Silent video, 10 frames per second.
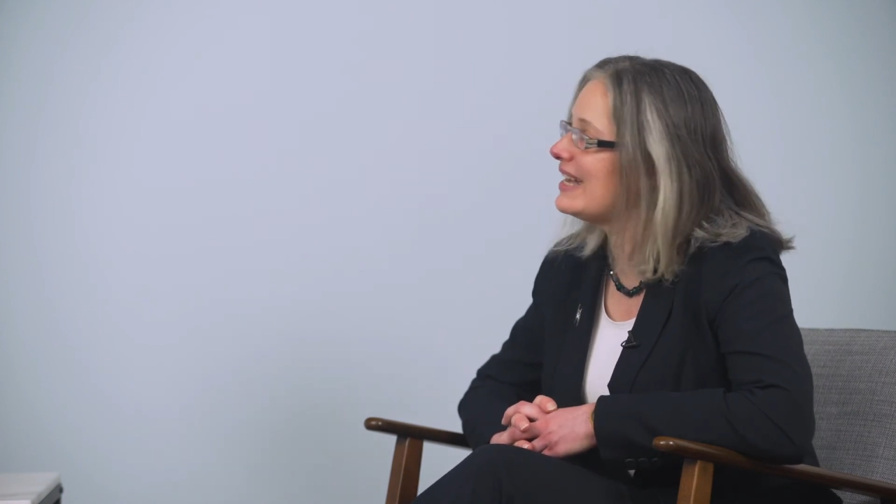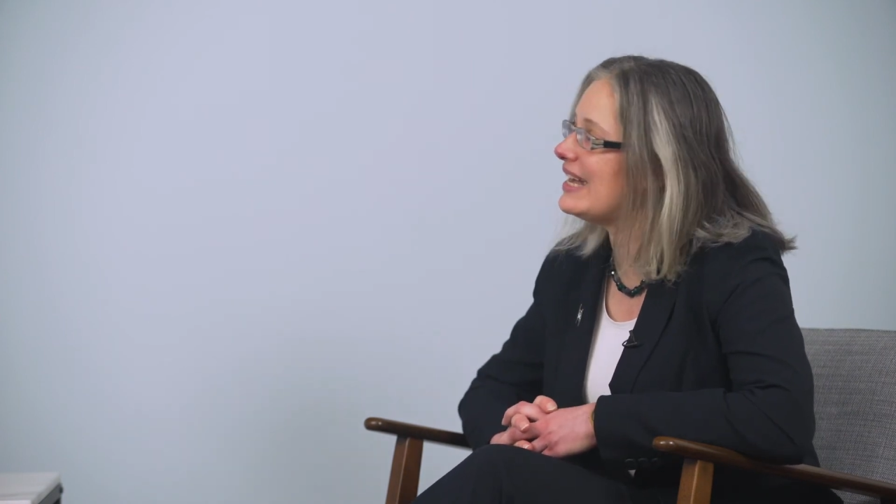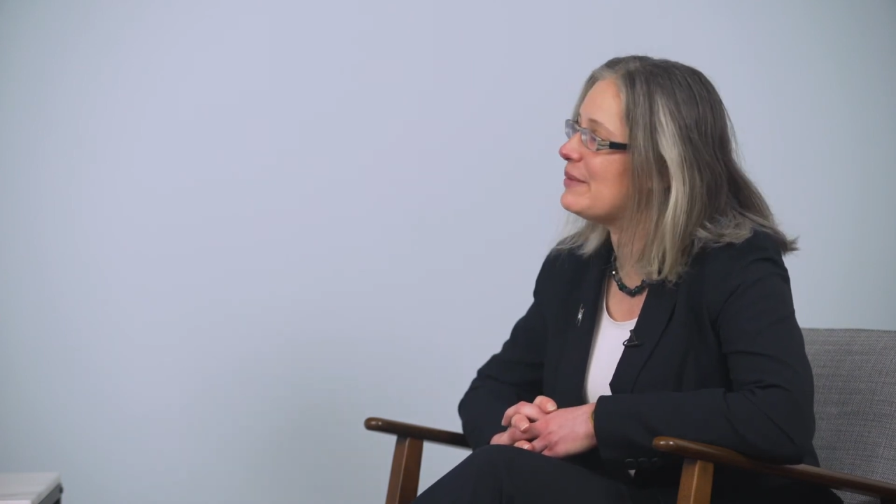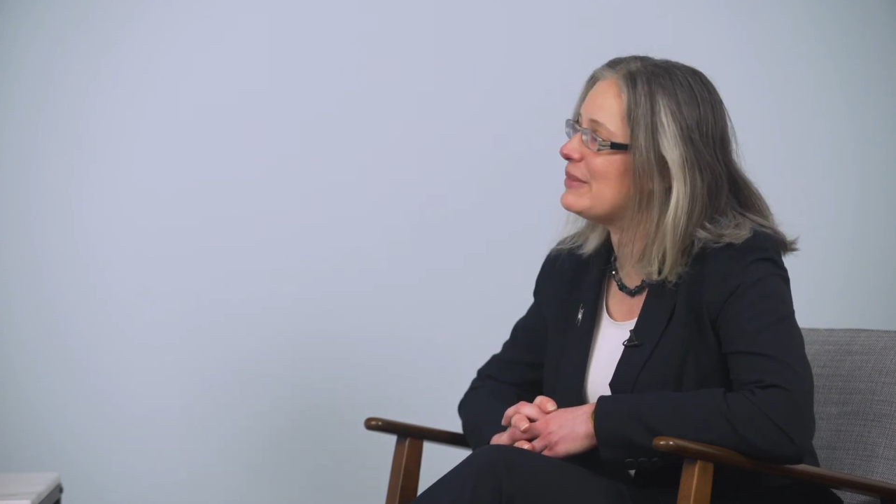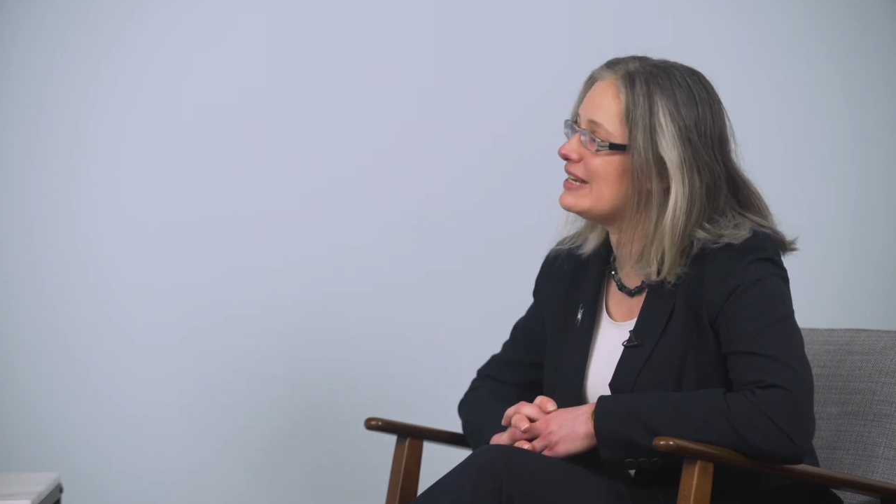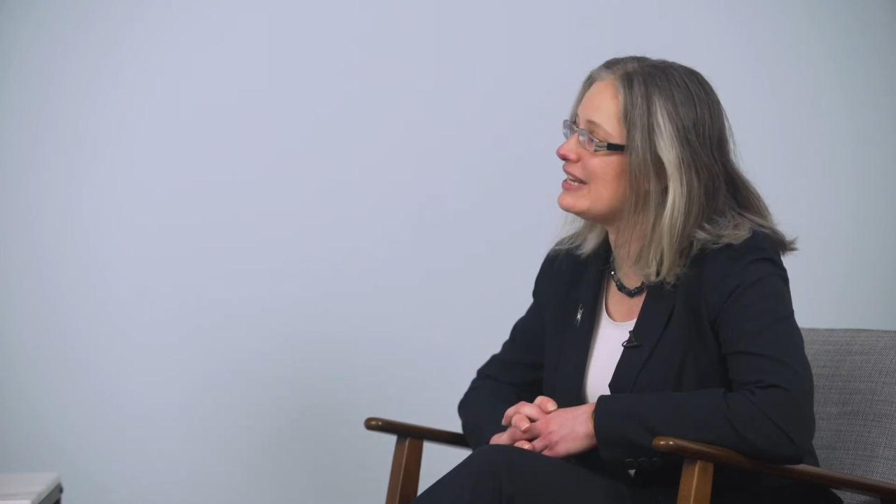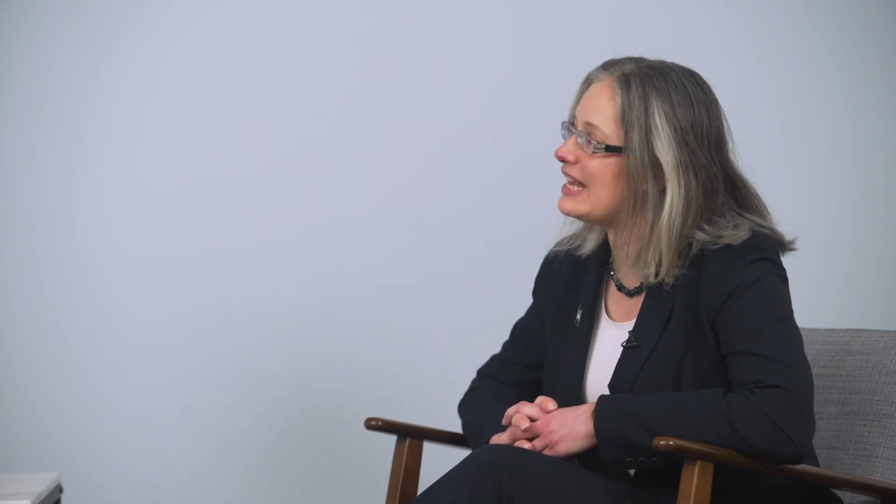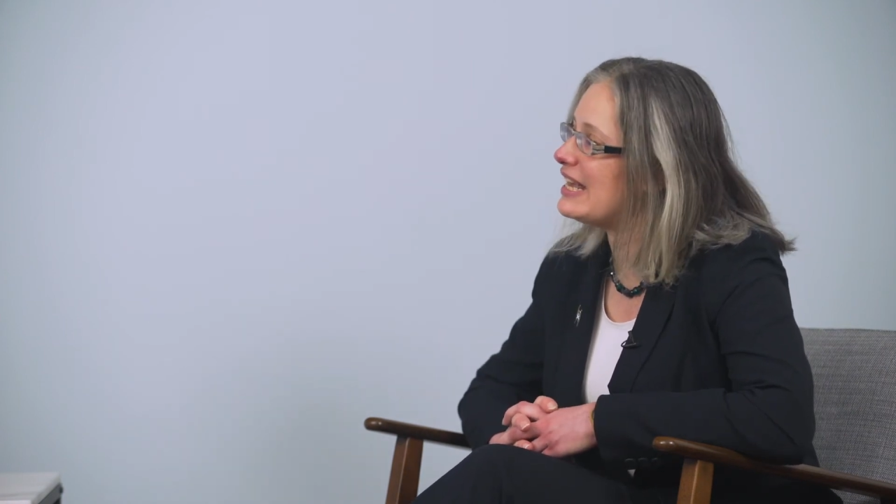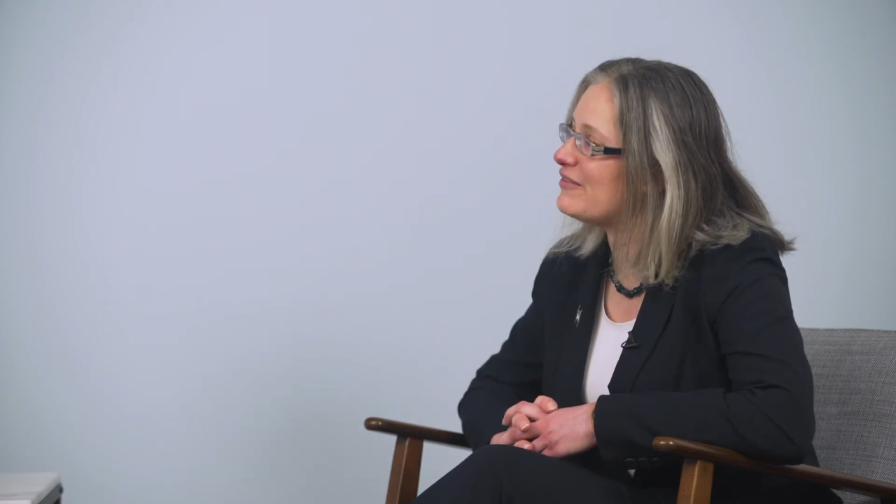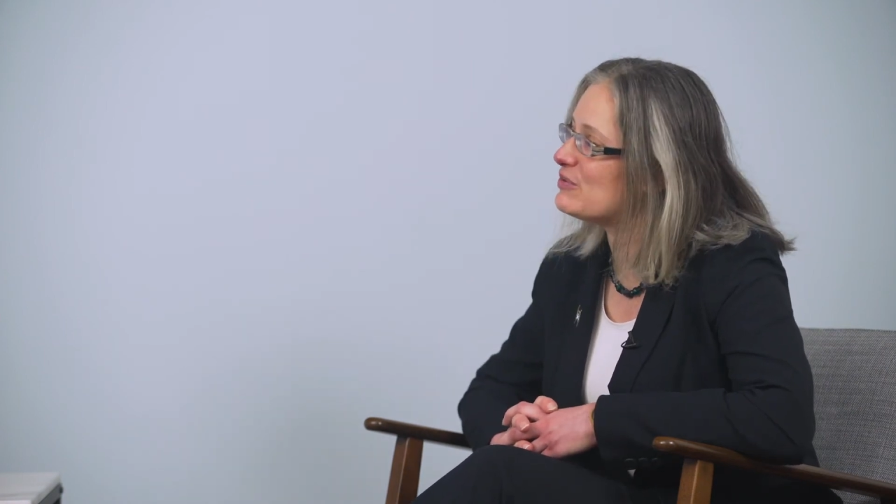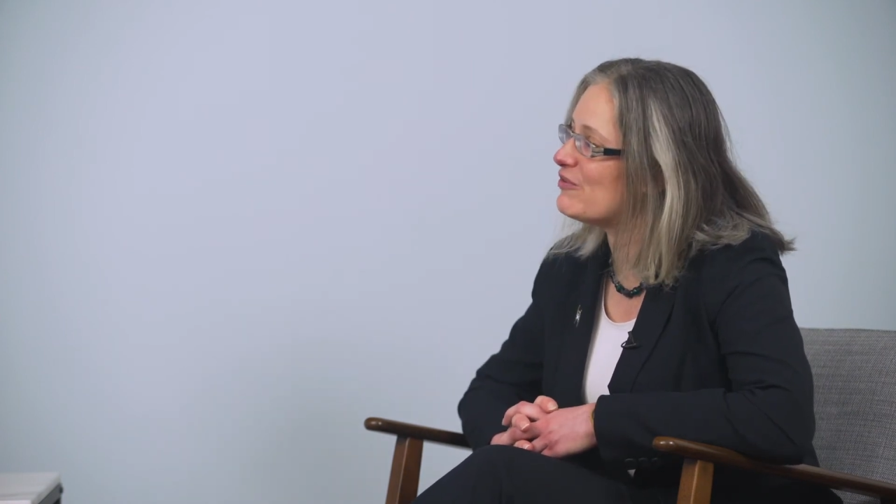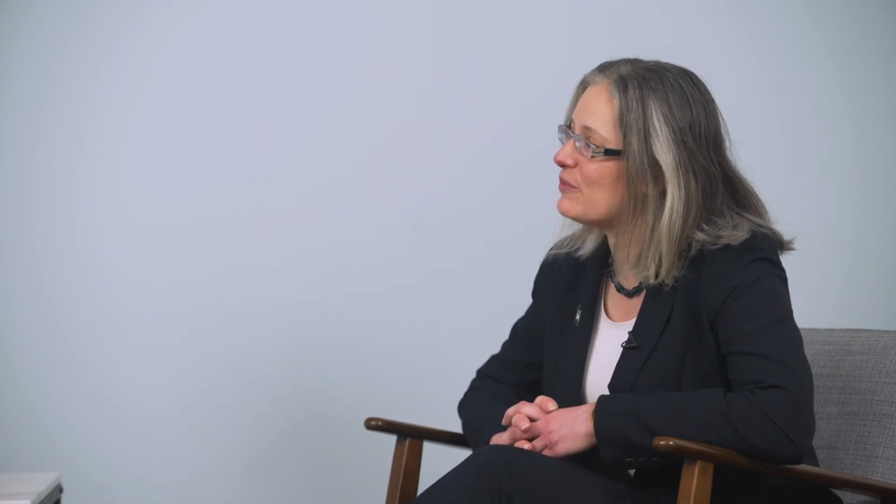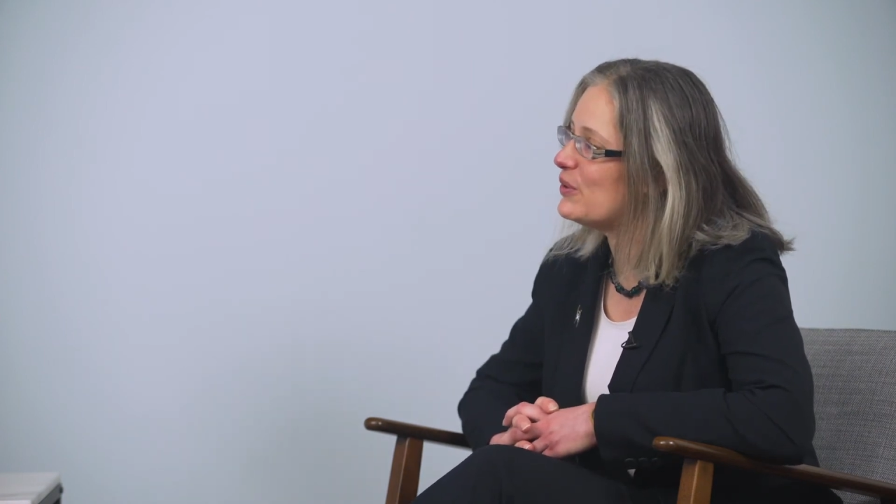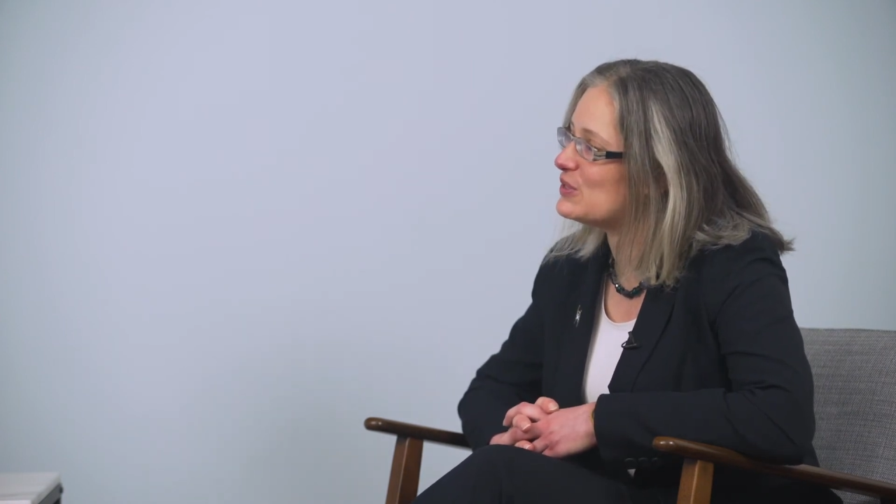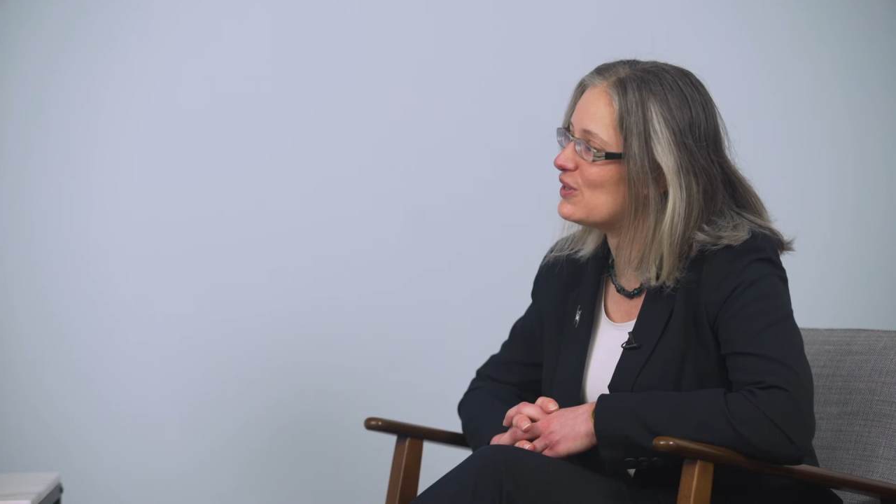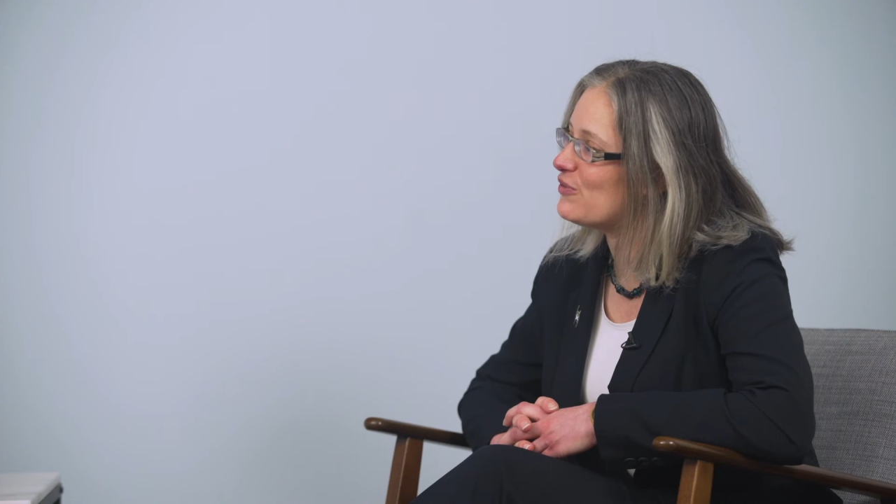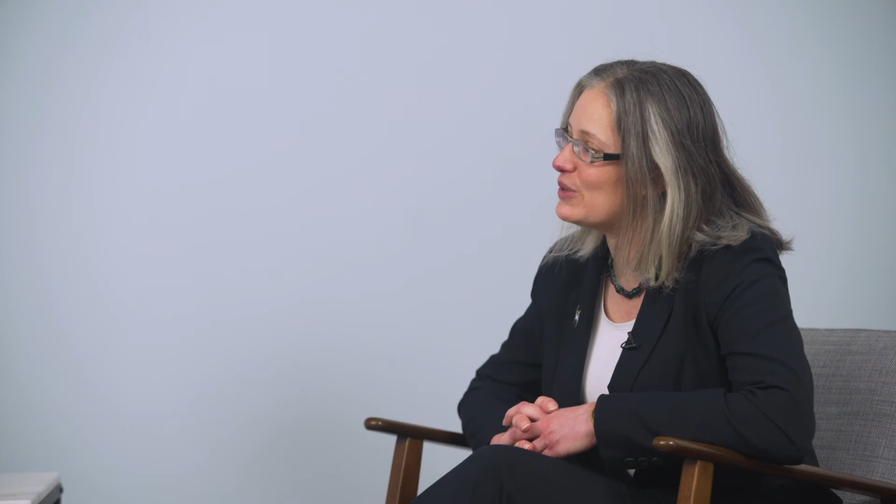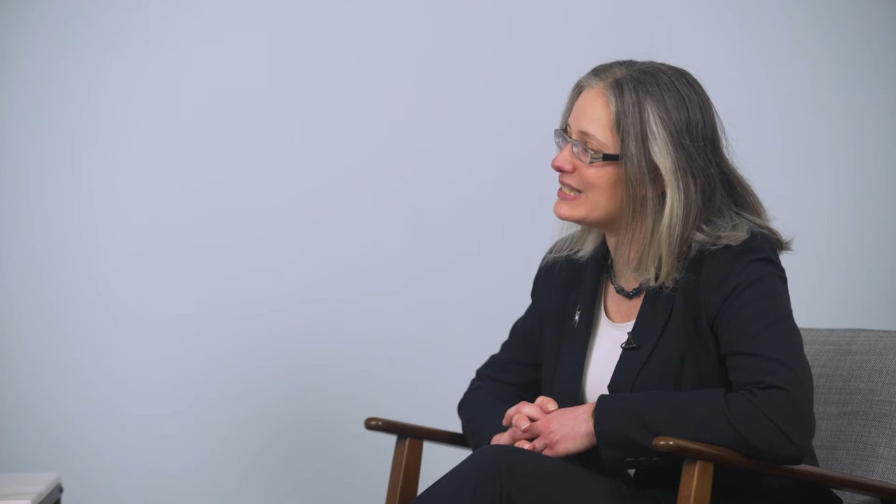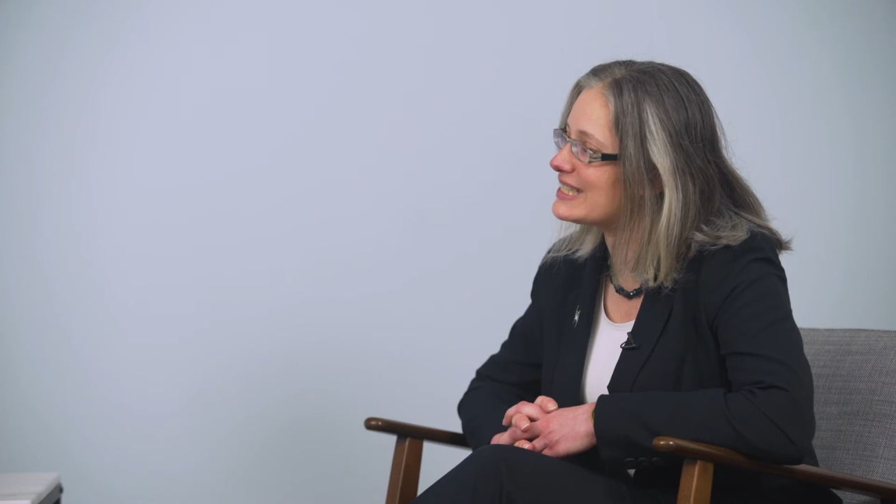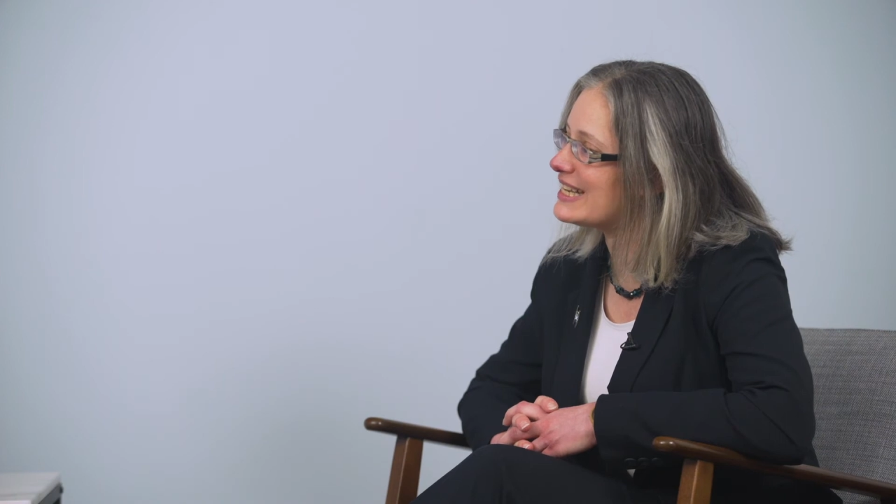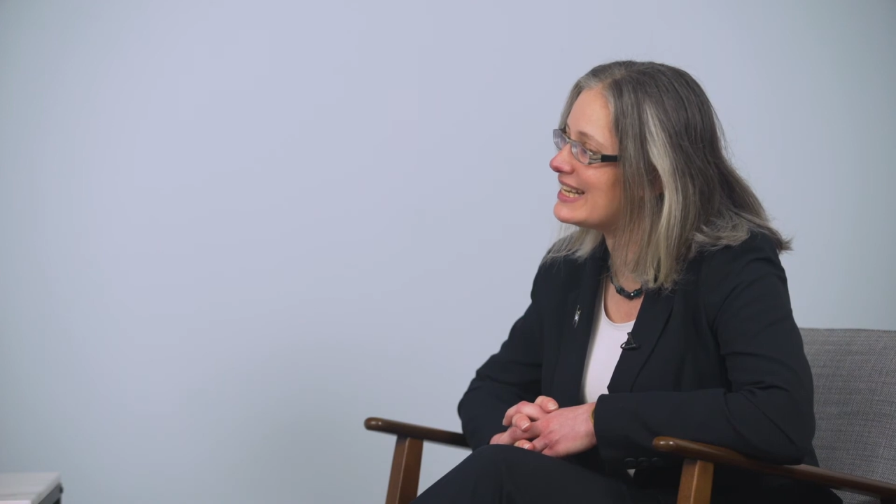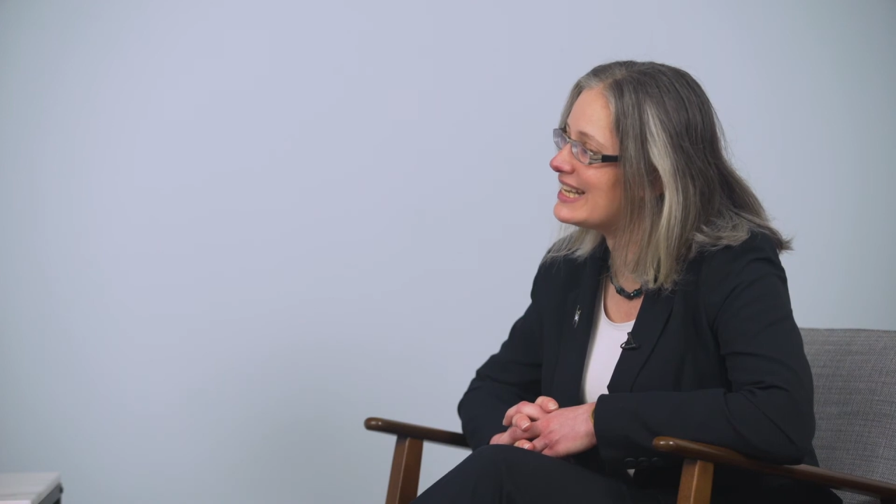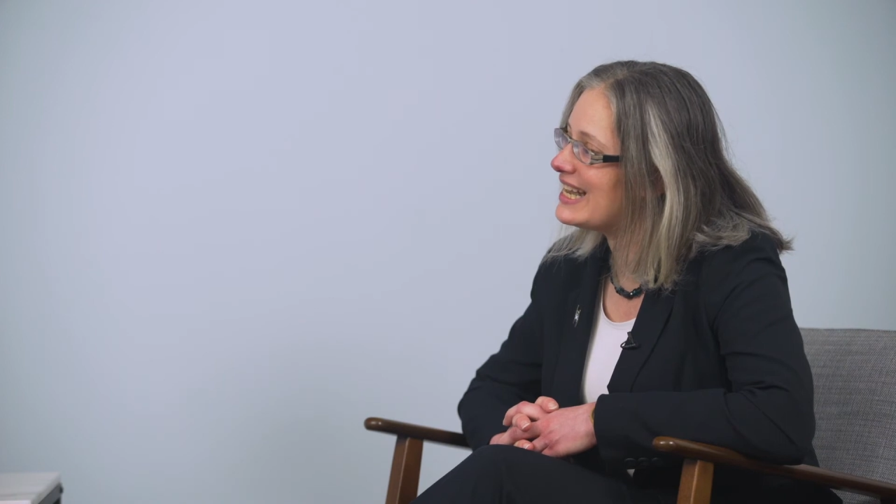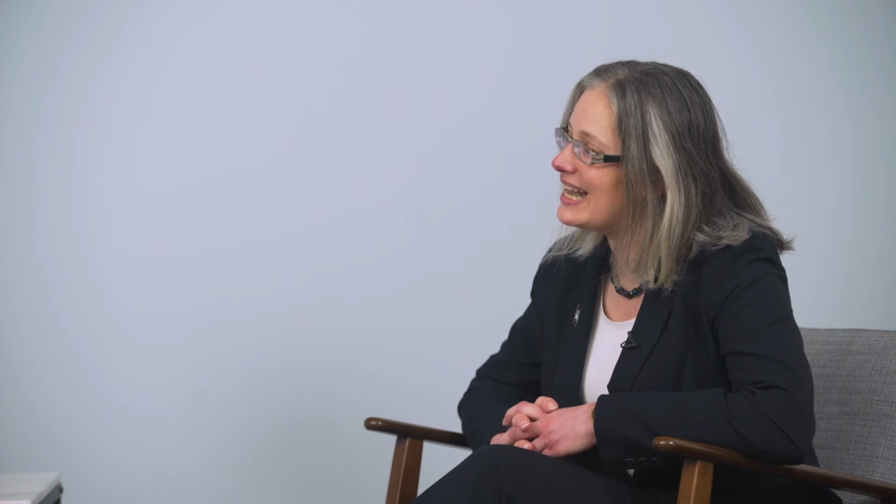engraved with a bottle of whiskey.